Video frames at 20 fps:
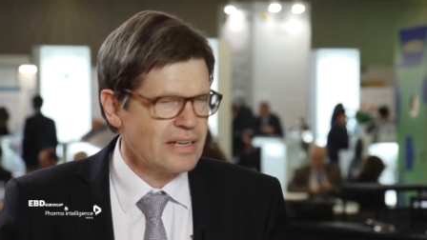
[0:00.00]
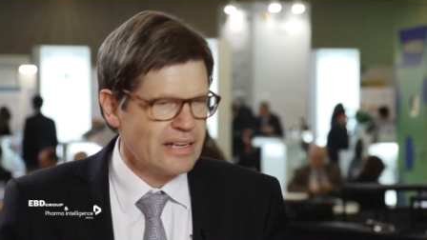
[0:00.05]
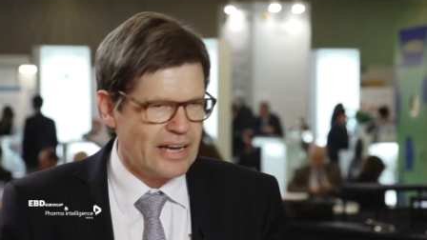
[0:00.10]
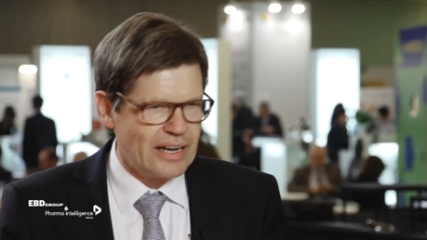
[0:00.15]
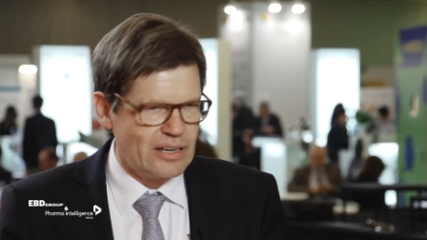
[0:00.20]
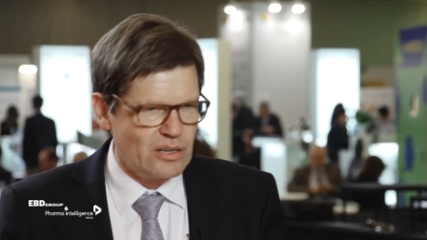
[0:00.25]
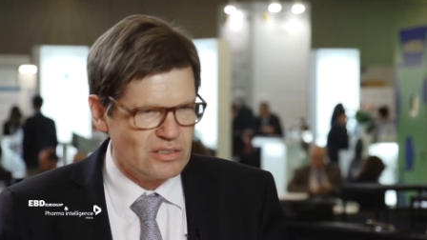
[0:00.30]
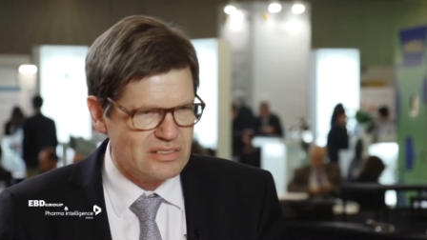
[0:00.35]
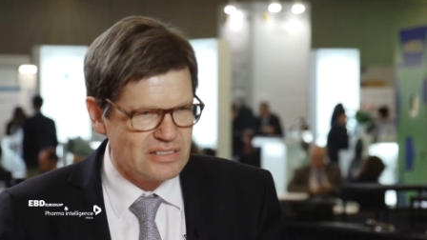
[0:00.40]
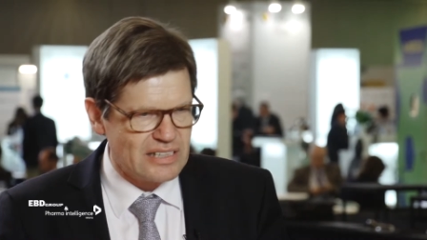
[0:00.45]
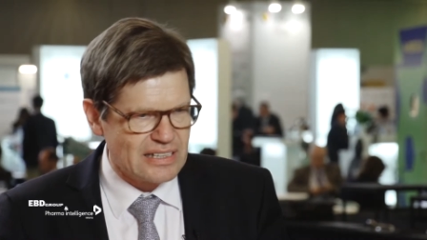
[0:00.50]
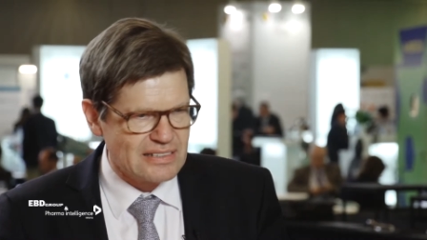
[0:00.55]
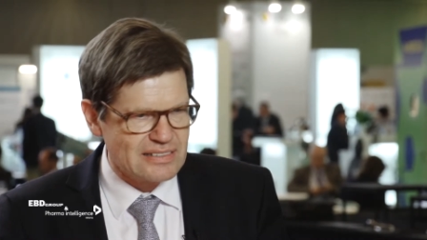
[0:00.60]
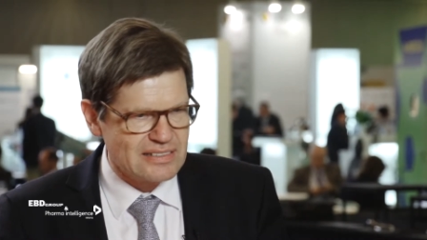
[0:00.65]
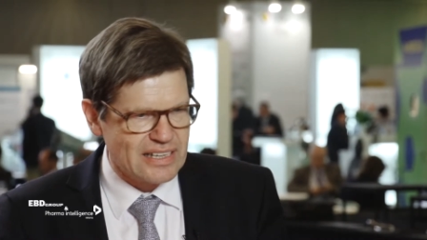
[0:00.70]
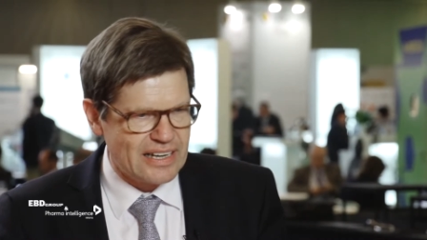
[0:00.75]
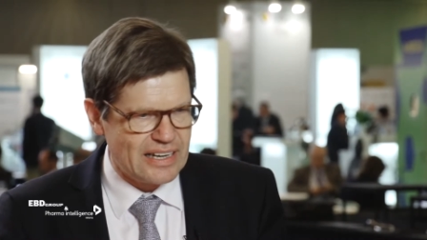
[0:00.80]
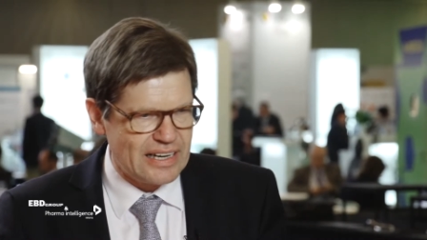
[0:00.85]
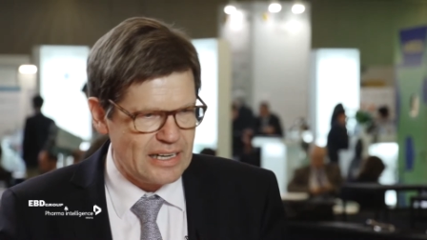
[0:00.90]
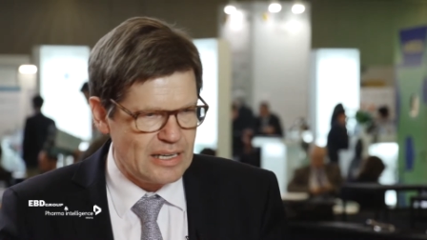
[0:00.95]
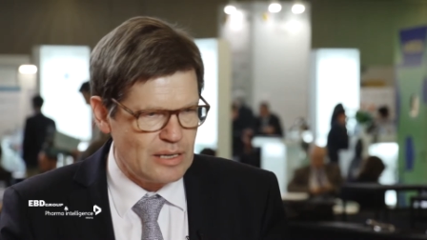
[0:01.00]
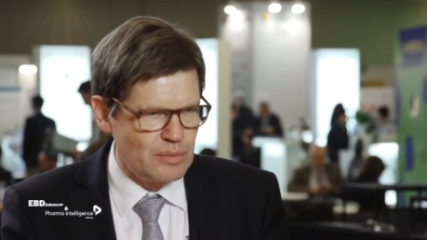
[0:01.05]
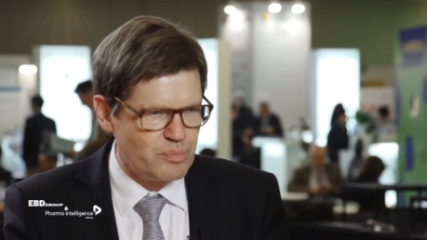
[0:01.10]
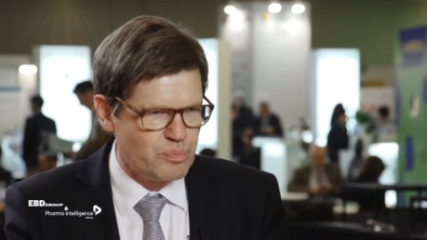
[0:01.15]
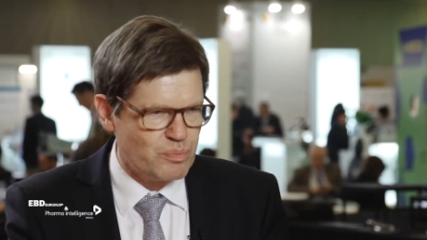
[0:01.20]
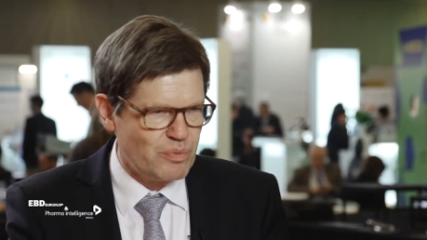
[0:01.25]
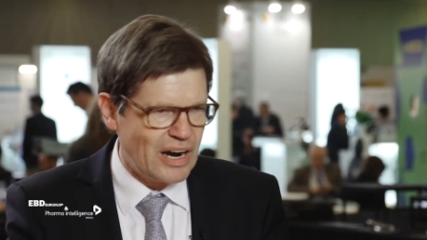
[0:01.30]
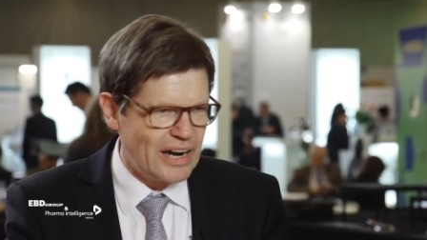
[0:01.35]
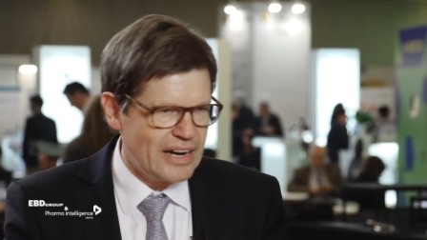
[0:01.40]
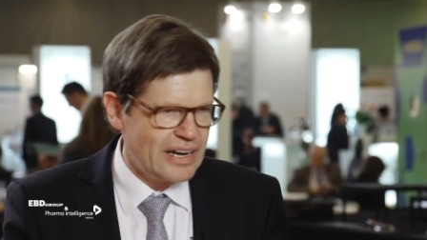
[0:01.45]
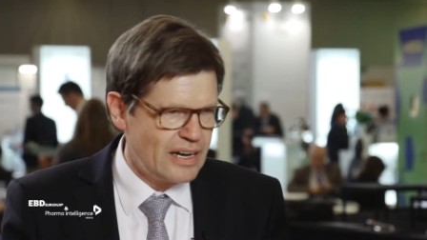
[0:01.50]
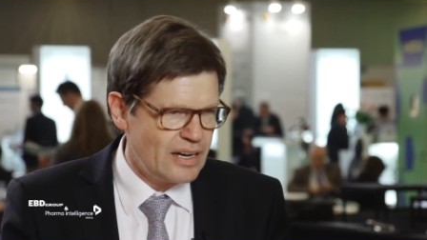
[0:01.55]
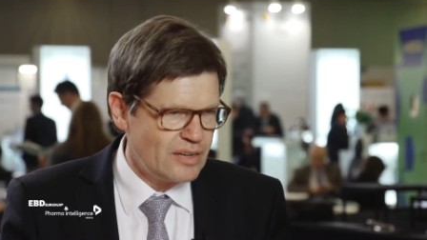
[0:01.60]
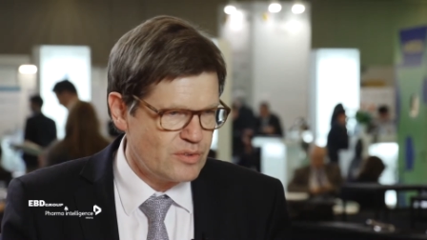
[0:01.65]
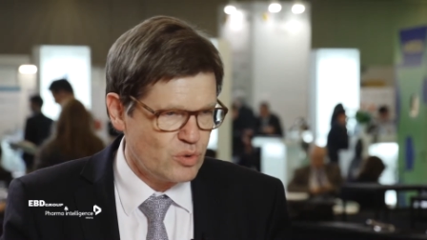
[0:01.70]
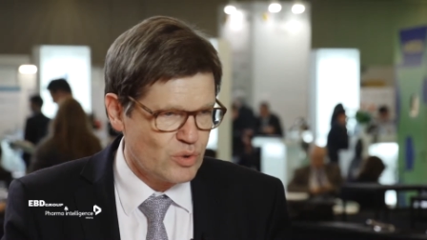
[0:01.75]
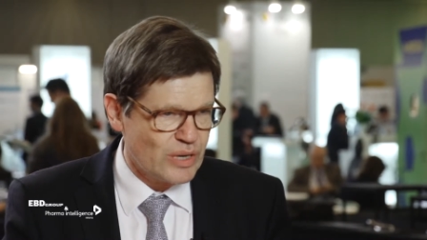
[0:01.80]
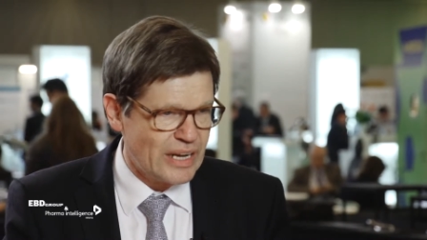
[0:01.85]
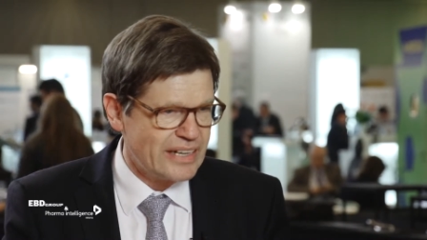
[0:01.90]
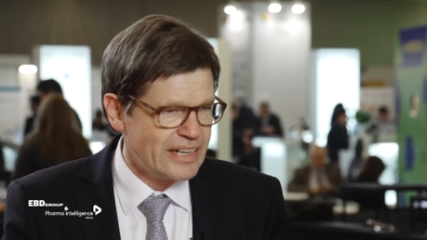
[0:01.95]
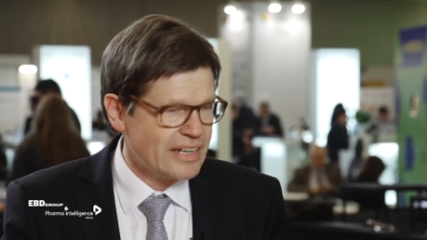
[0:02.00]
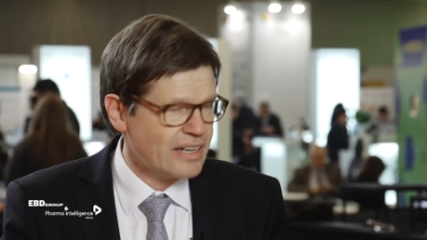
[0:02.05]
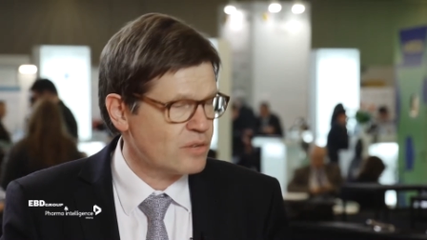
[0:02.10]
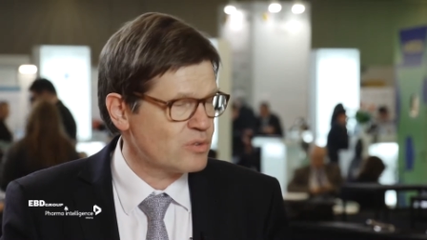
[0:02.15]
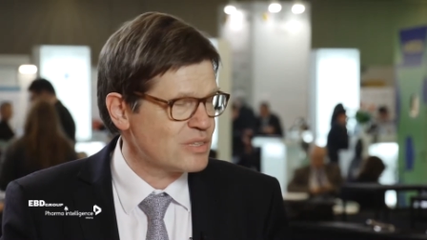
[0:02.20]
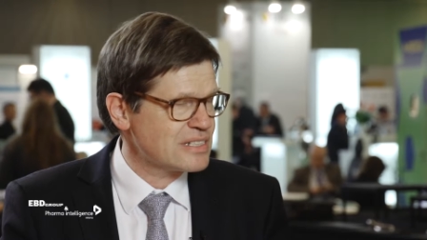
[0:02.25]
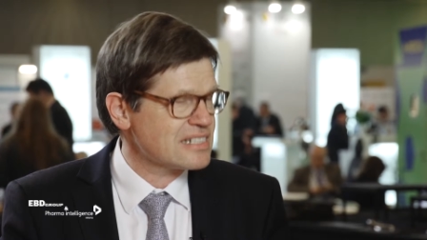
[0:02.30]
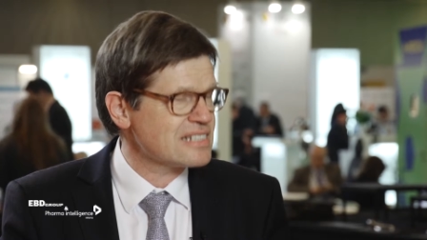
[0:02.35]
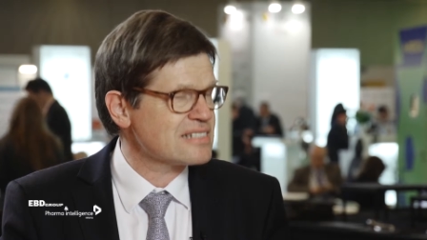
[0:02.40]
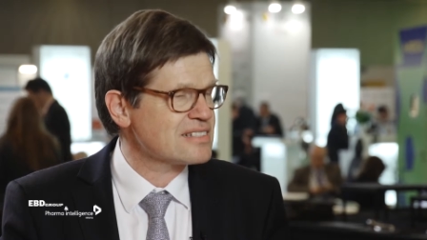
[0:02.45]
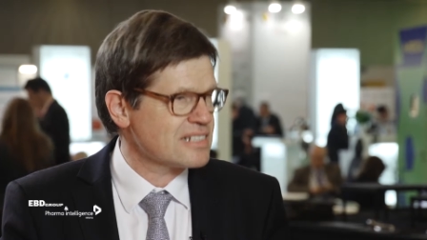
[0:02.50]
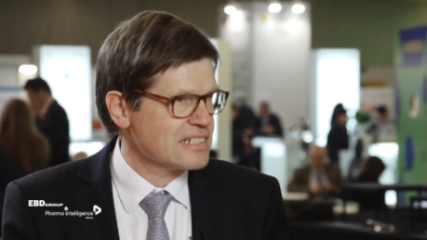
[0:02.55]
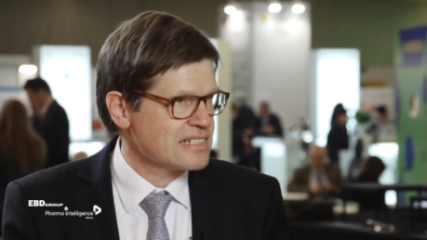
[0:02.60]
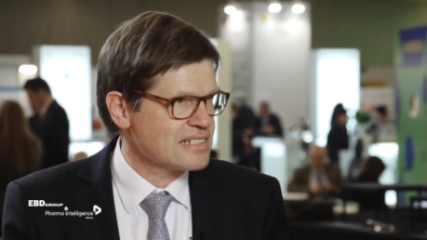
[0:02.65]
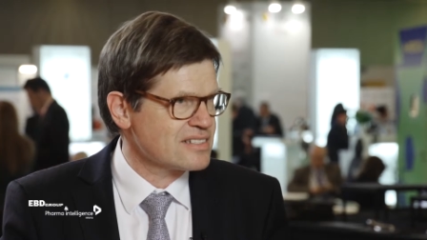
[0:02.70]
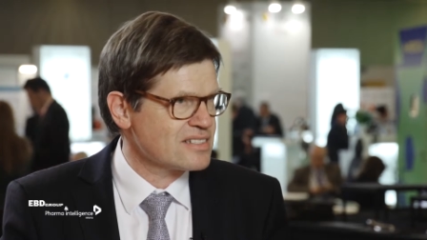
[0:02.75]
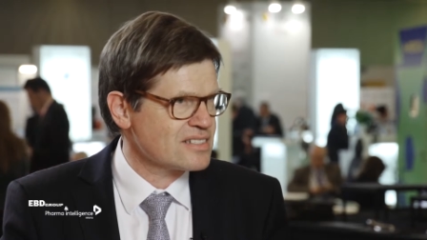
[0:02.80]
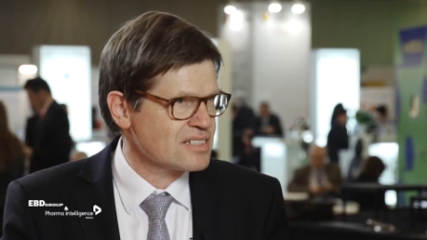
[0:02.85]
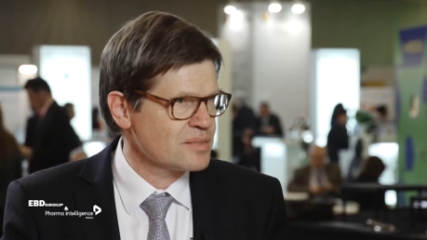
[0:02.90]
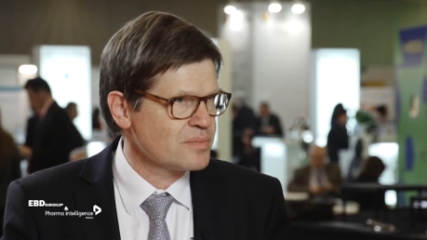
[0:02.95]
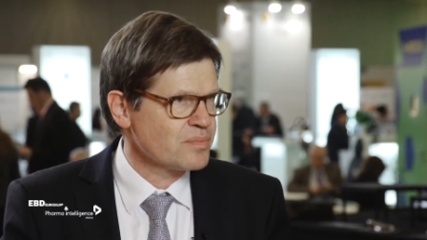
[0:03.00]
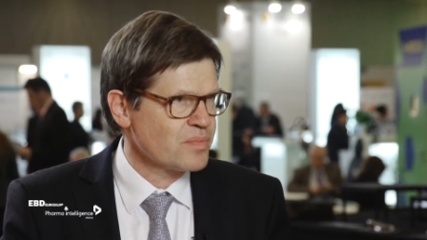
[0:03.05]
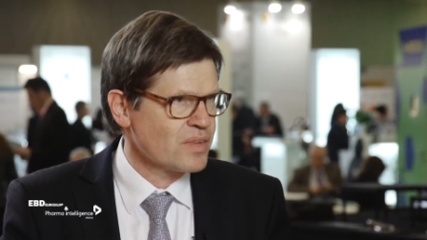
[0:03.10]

cannot escape via getting resistance.